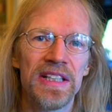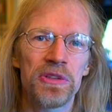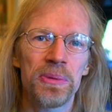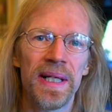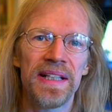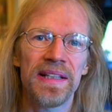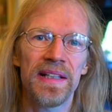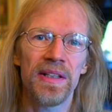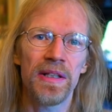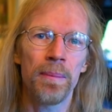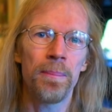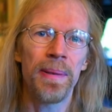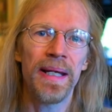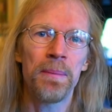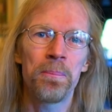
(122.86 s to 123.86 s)
right there,
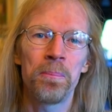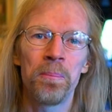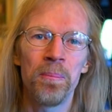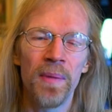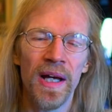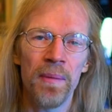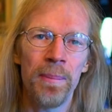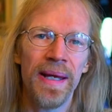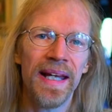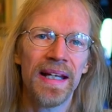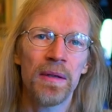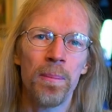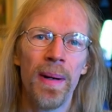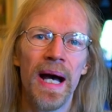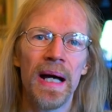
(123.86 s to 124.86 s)
a
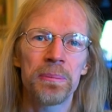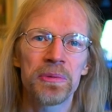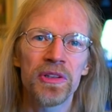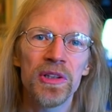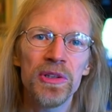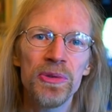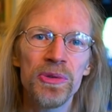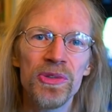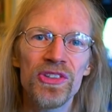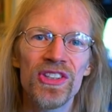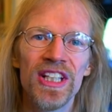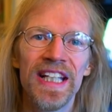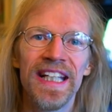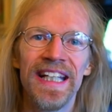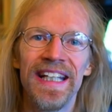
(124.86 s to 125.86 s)
peg popped loose
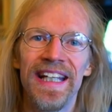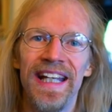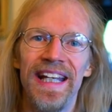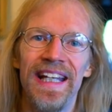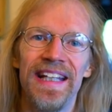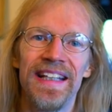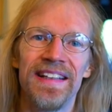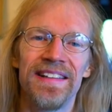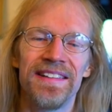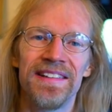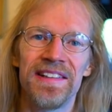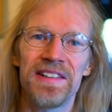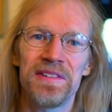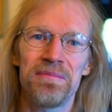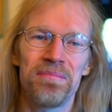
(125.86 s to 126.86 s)
and
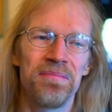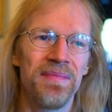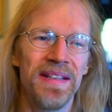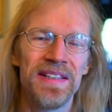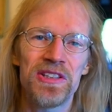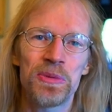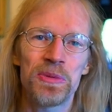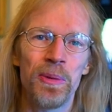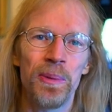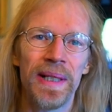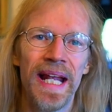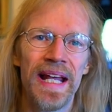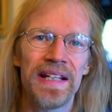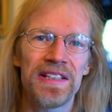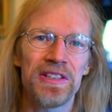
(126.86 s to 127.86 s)
the instrument went
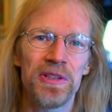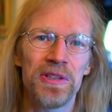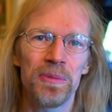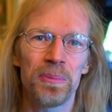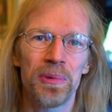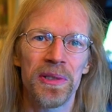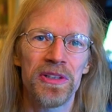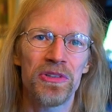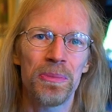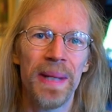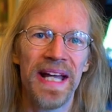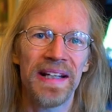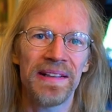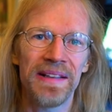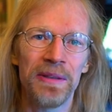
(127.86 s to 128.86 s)
out of tune pretty
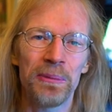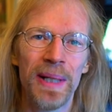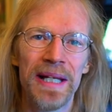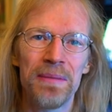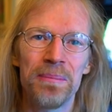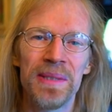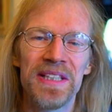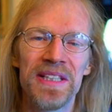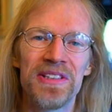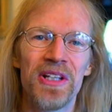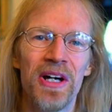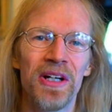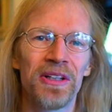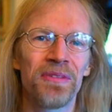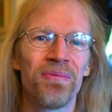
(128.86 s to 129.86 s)
dramatically right
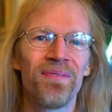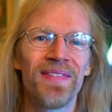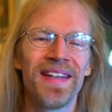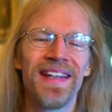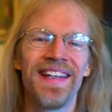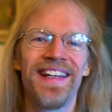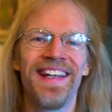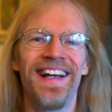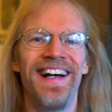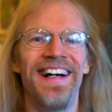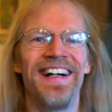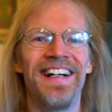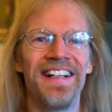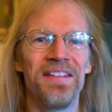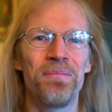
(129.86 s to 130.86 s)
mid-song.
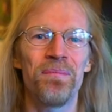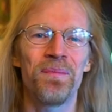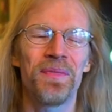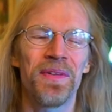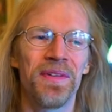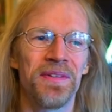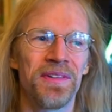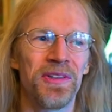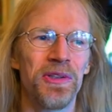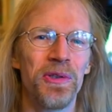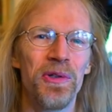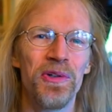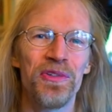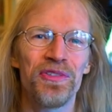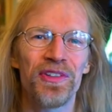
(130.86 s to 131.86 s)
Good
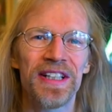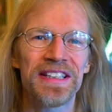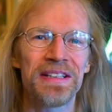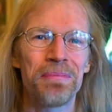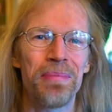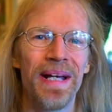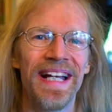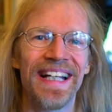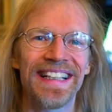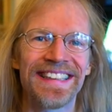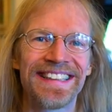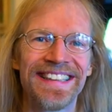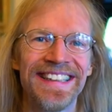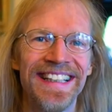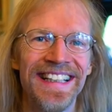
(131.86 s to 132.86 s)
old friction
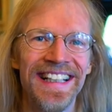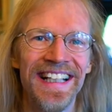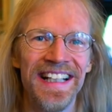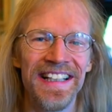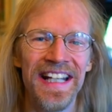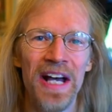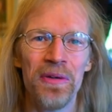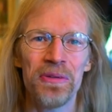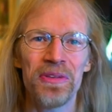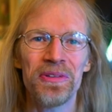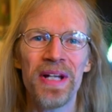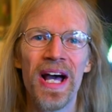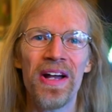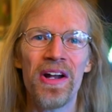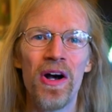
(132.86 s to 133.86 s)
pegs. Now, they're
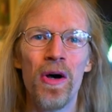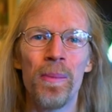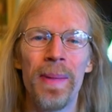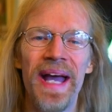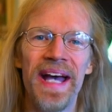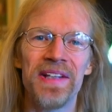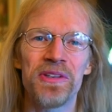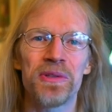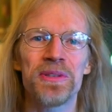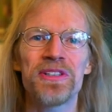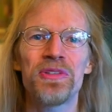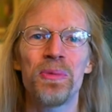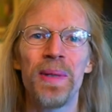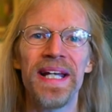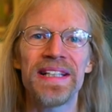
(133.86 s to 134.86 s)
not all bad. There is a
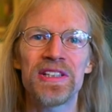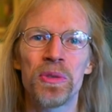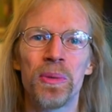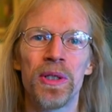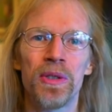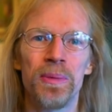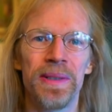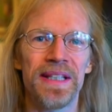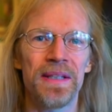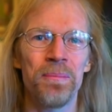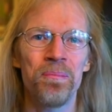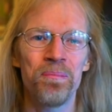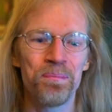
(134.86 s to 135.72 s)
way to work with them.